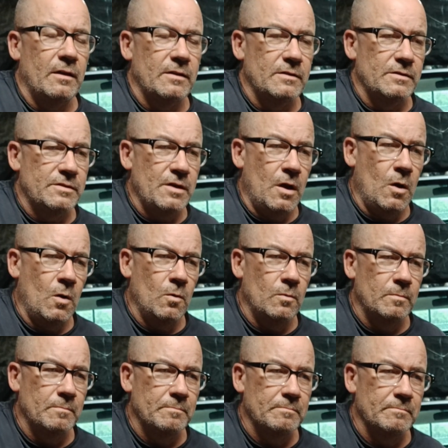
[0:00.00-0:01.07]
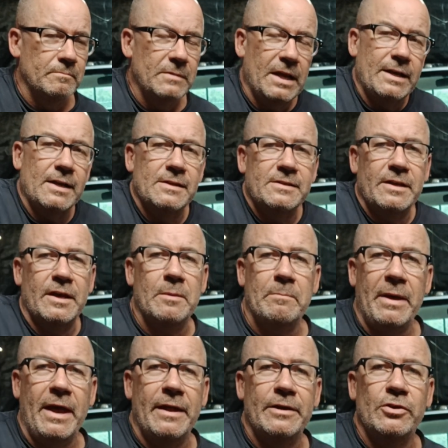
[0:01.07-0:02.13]
So, like I said,
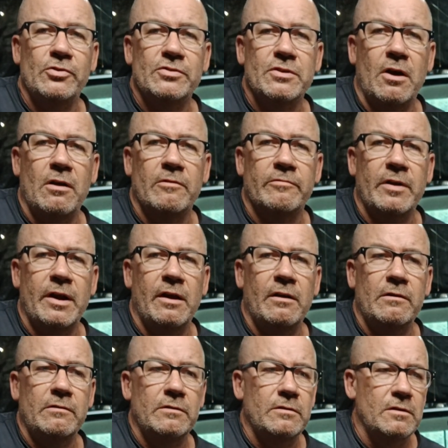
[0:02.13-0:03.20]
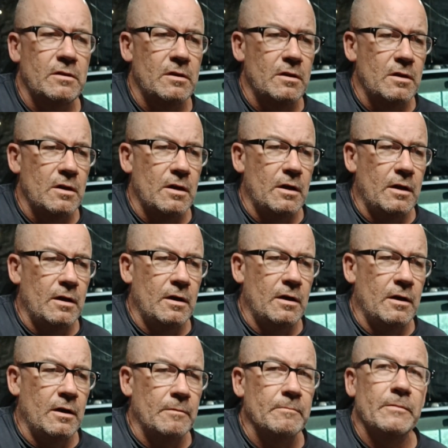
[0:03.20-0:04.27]
bad news all around.
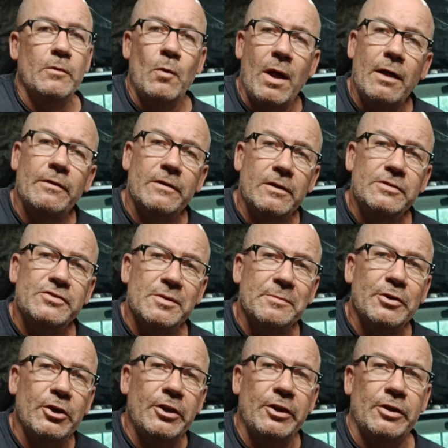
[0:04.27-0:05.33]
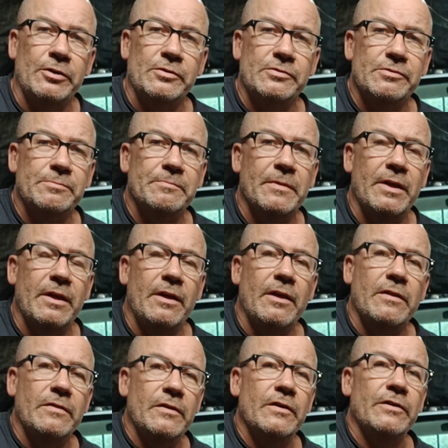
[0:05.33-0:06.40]
Well, there's some good news.
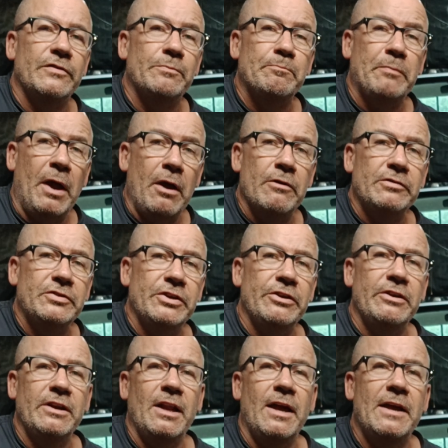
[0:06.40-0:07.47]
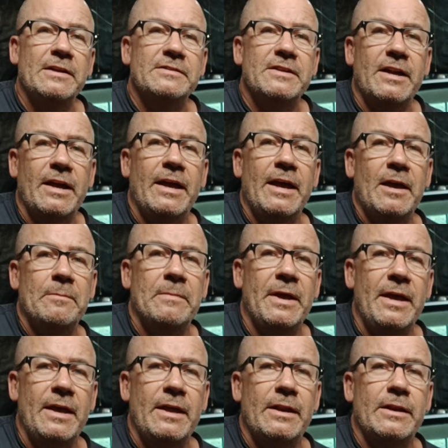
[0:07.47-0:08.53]
This power steering lines that I had
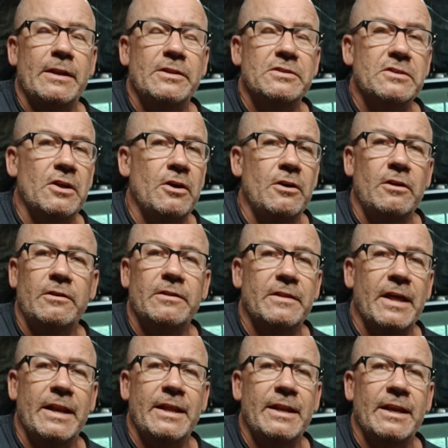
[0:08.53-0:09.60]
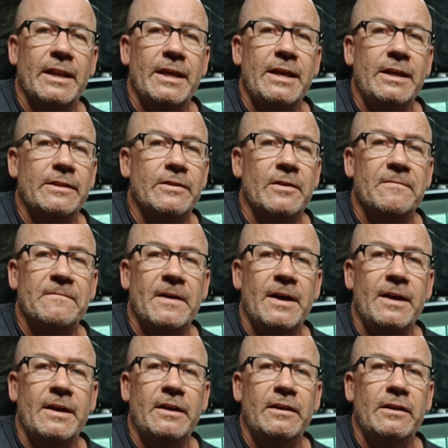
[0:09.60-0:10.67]
made and installed, they didn't leak. They're
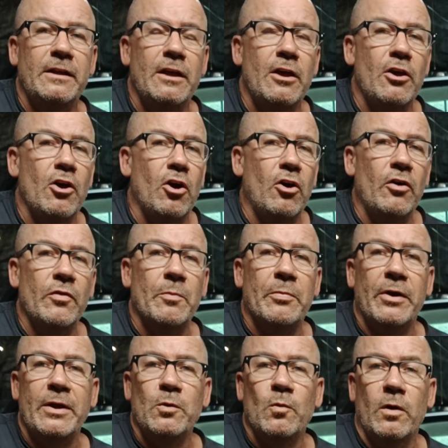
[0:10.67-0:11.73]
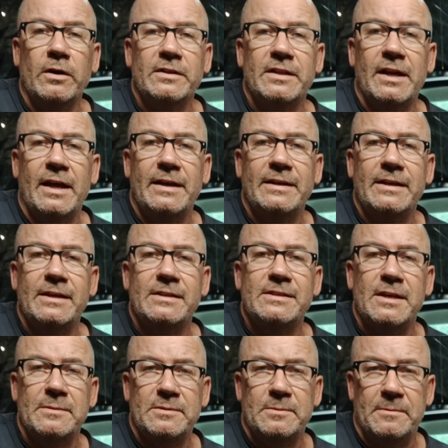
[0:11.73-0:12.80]
fine. All the brake work that I did
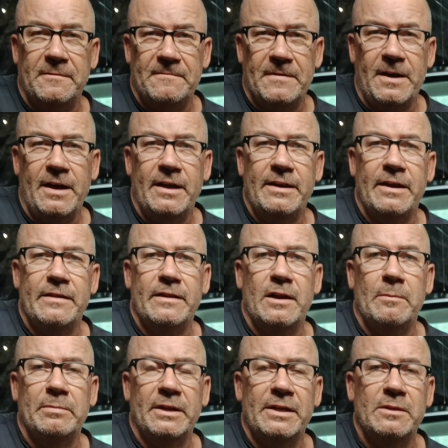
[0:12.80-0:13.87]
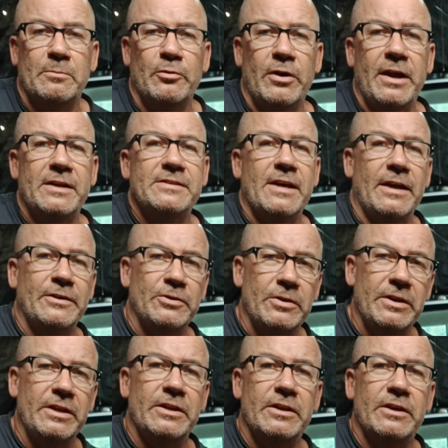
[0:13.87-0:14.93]
seems to be fine now that I bled the brakes. I do
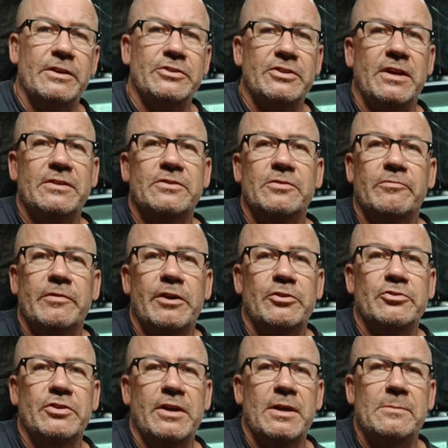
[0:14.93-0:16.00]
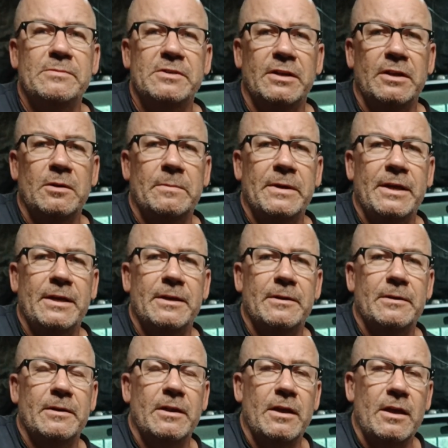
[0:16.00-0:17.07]
need to adjust the rear drums a little bit,
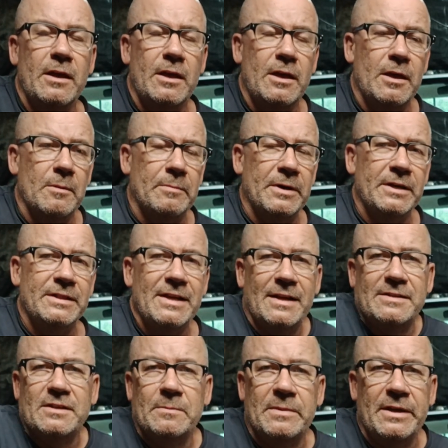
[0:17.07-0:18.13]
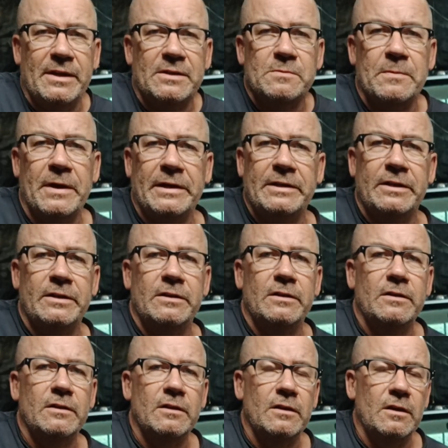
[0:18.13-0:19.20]
but that's to be expected.
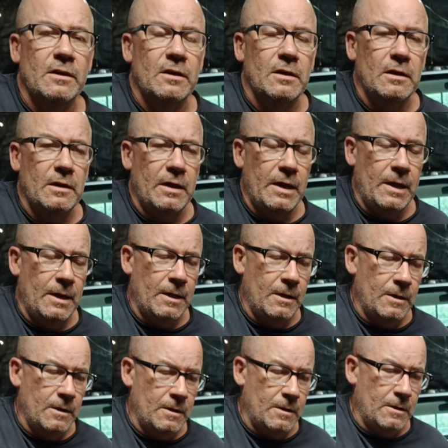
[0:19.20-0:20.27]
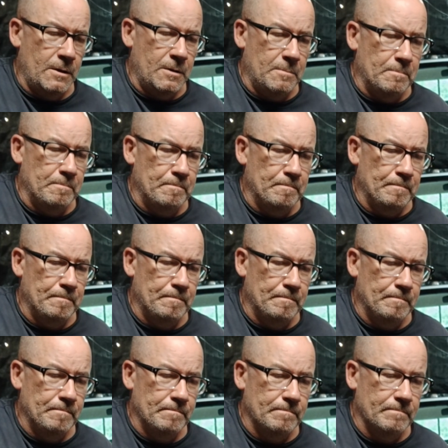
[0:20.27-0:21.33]
And
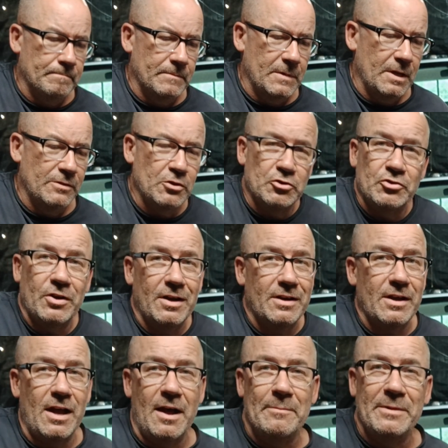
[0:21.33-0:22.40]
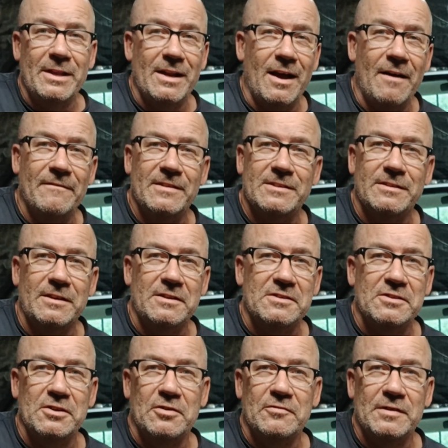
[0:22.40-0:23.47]
the truck, I mean, obviously it
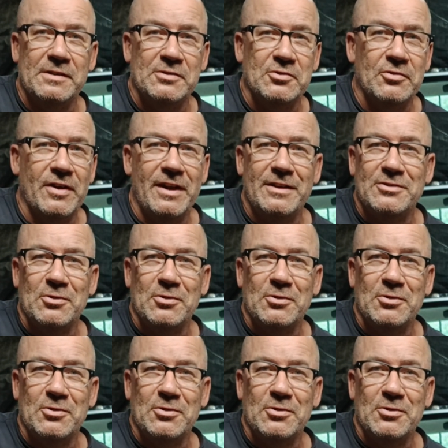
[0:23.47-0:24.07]
still runs great. It's